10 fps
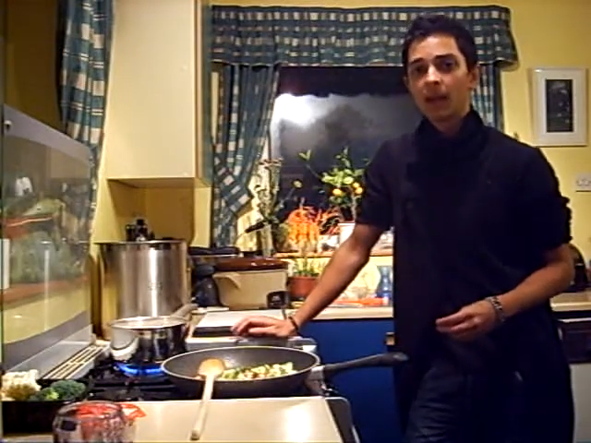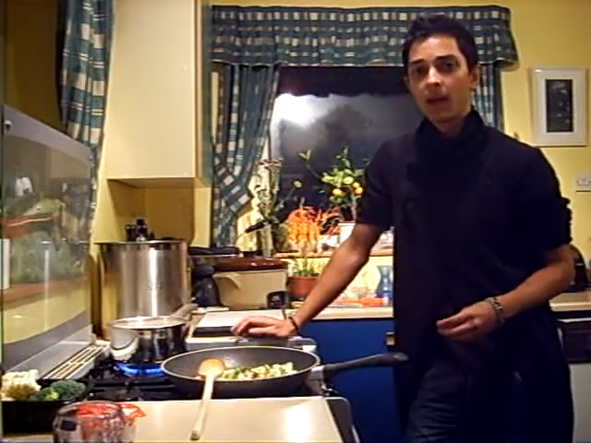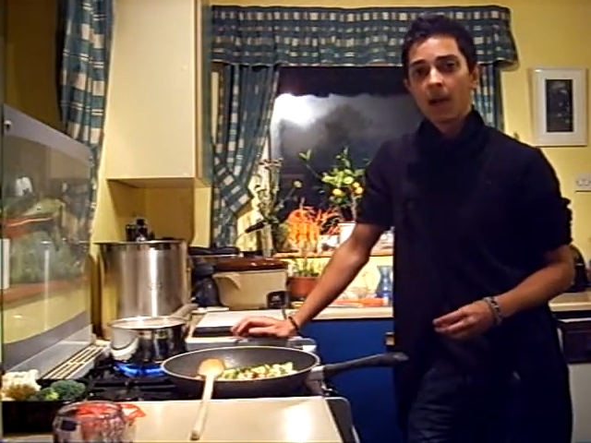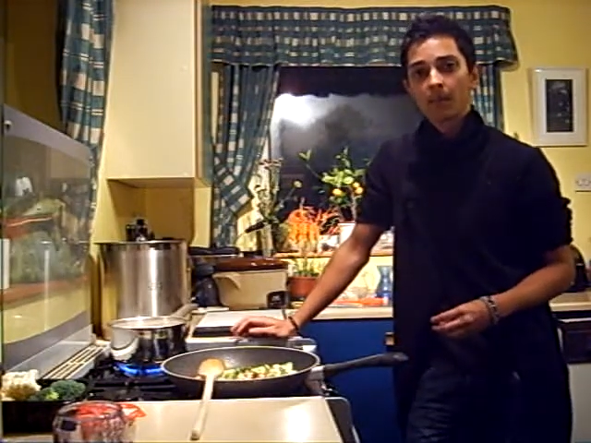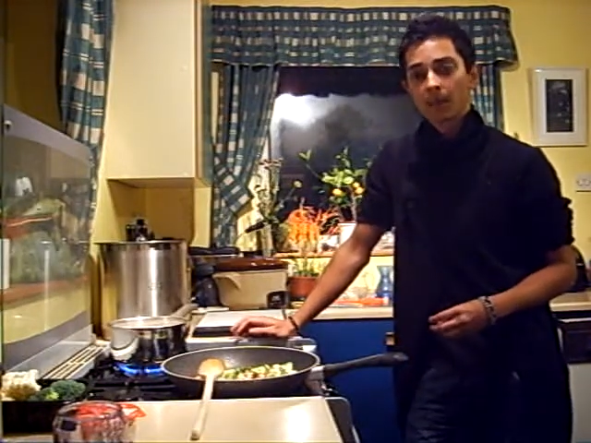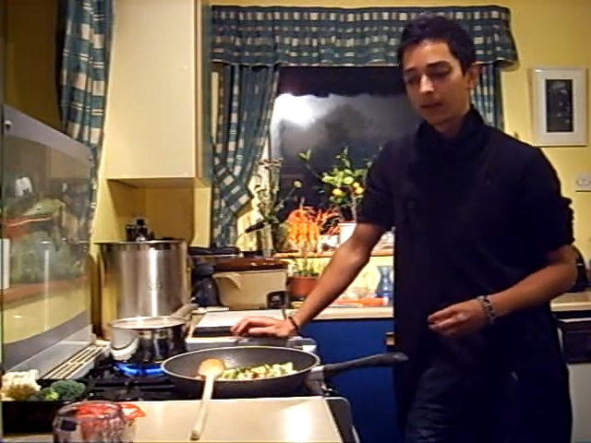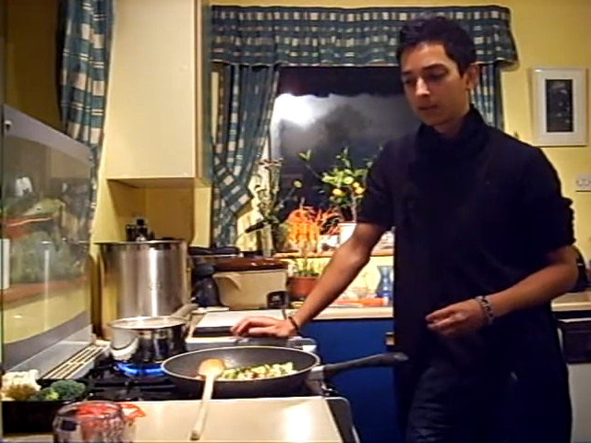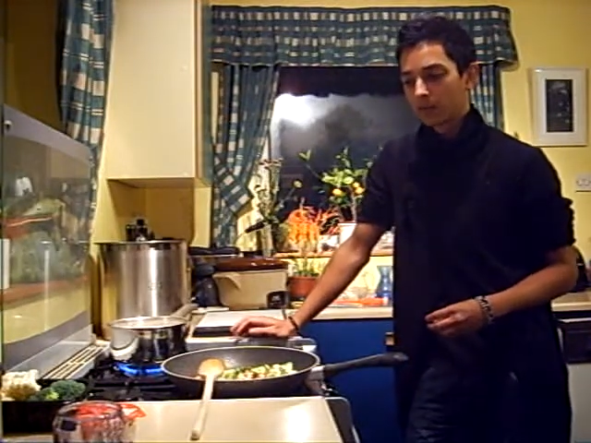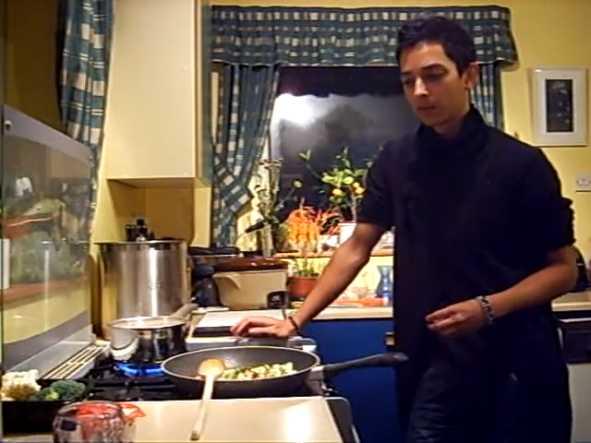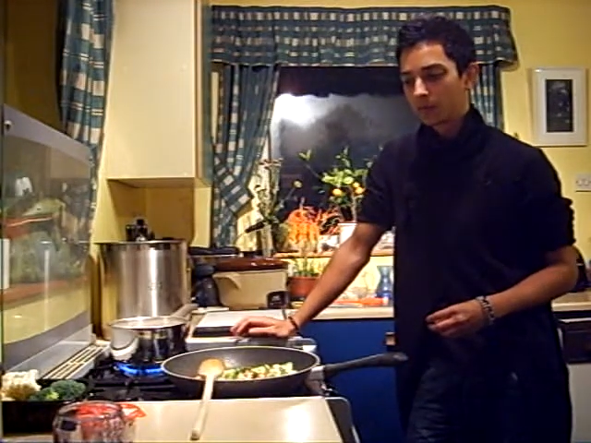that is
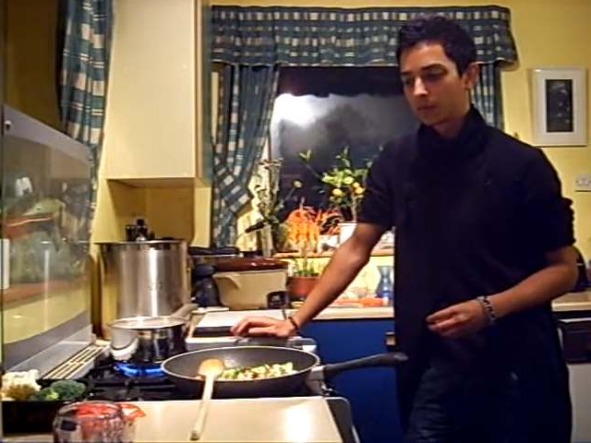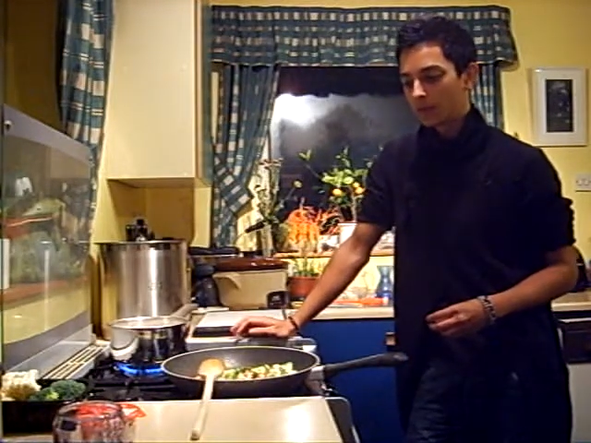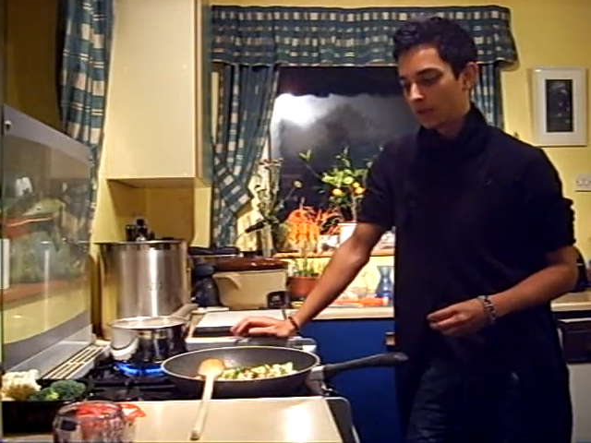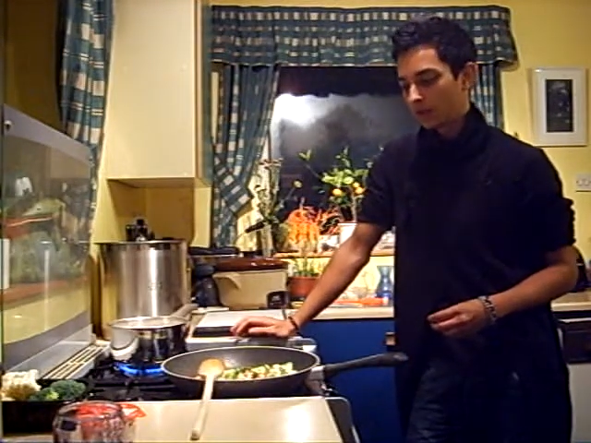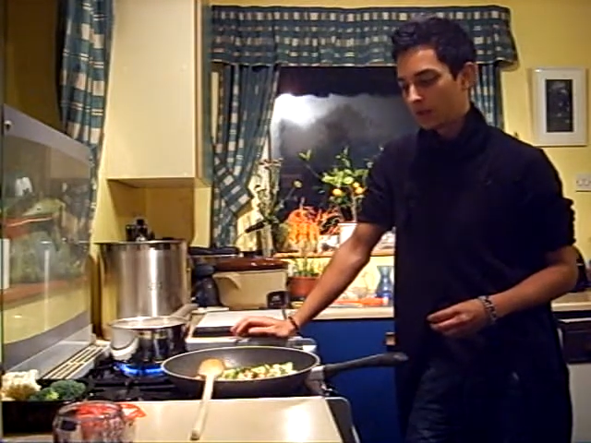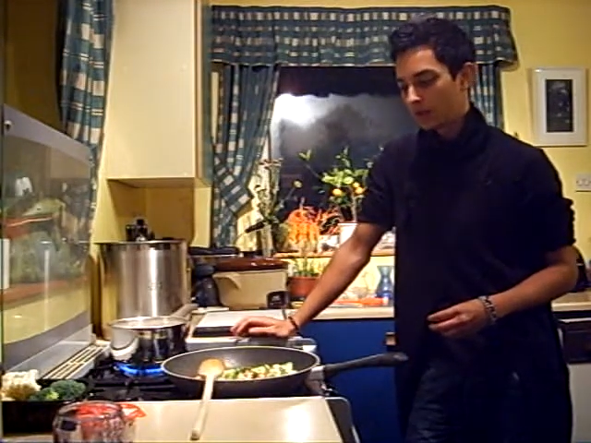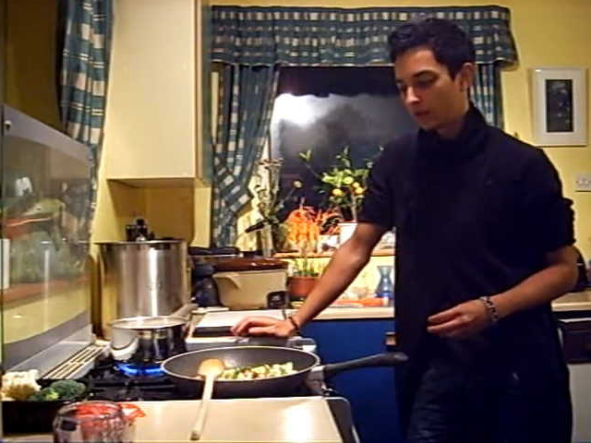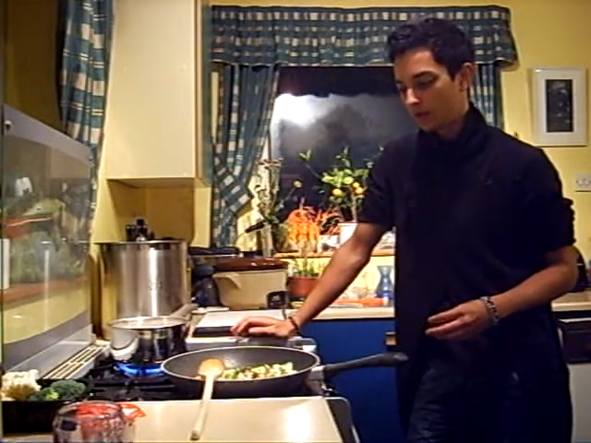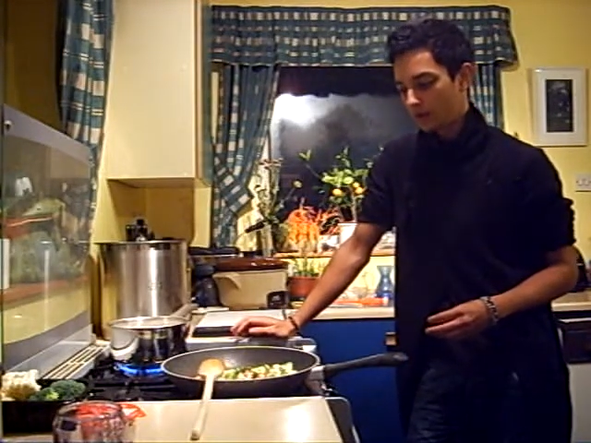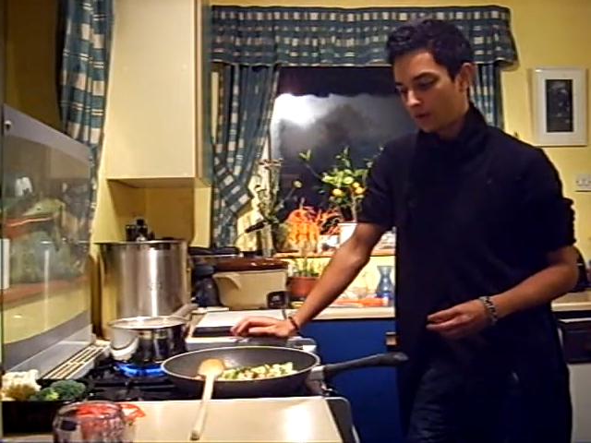used in the
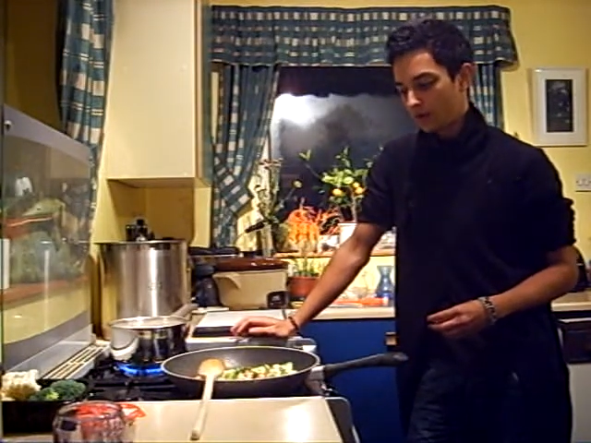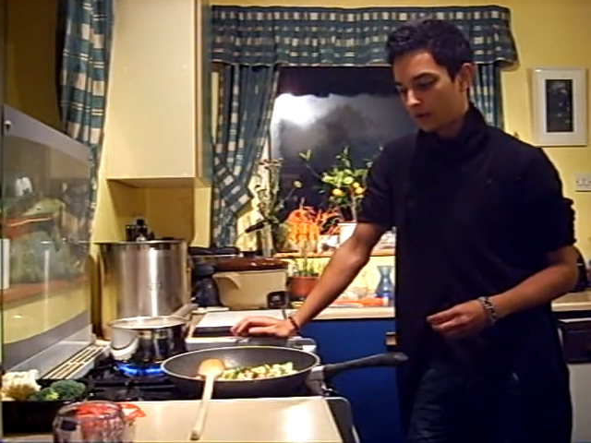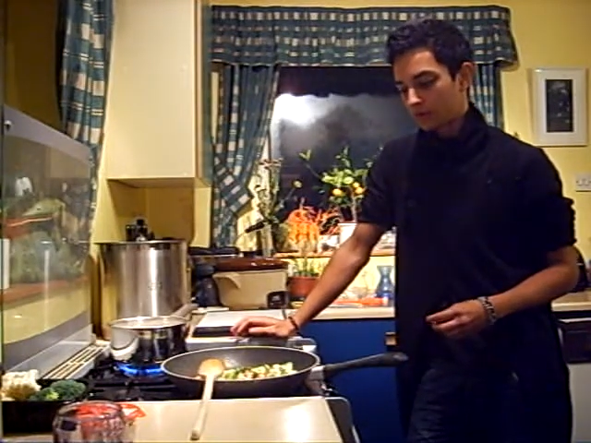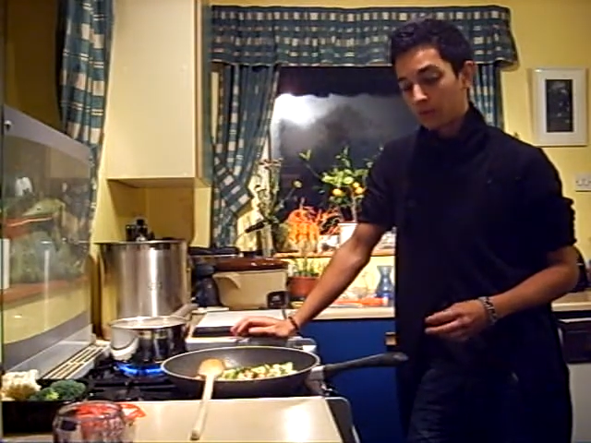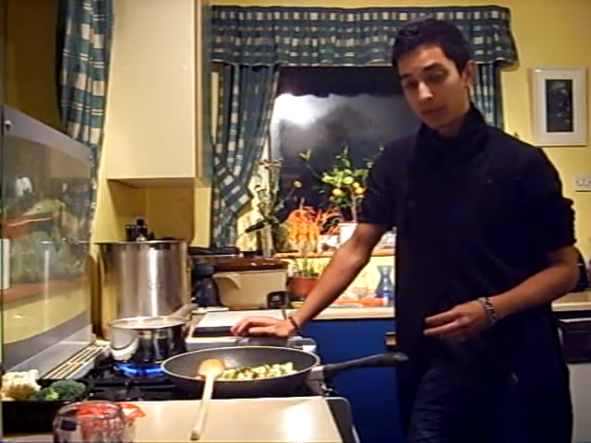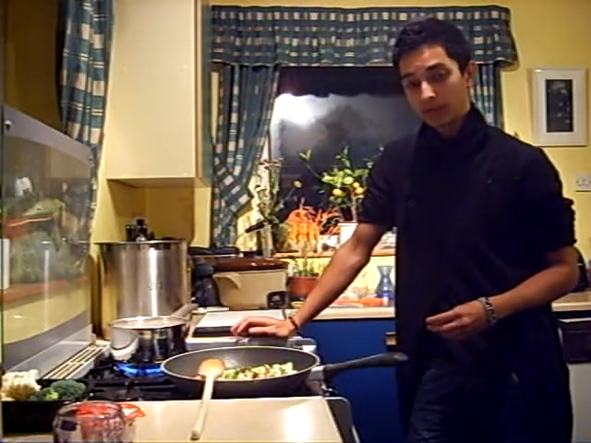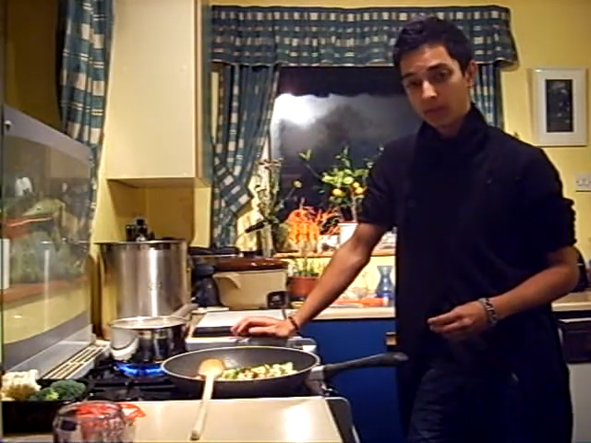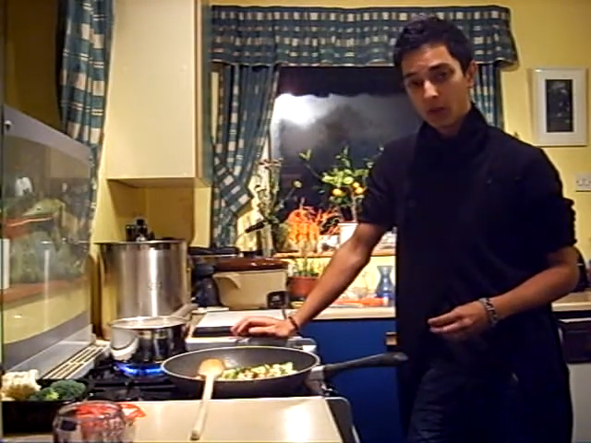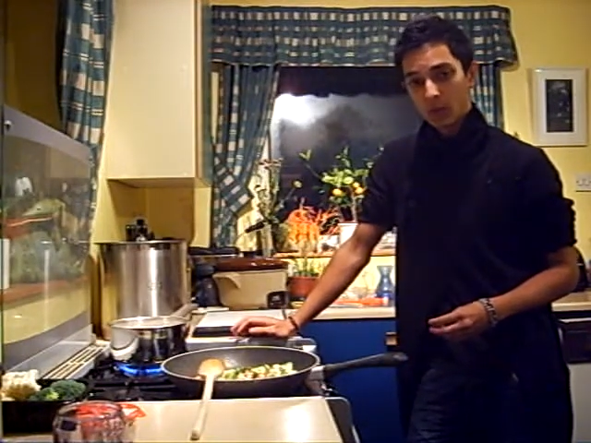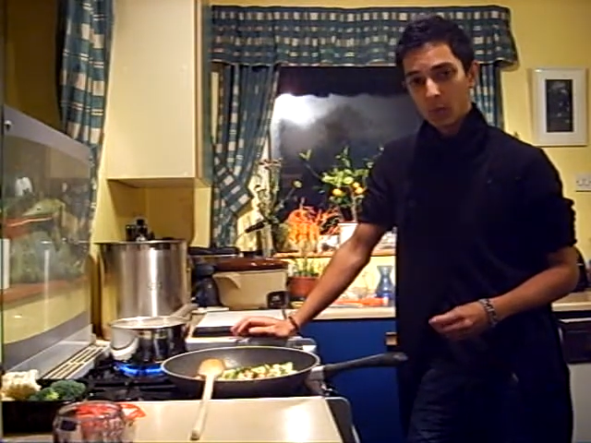
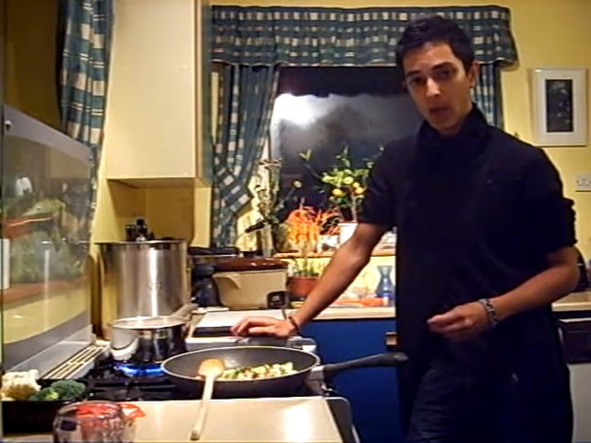chorizo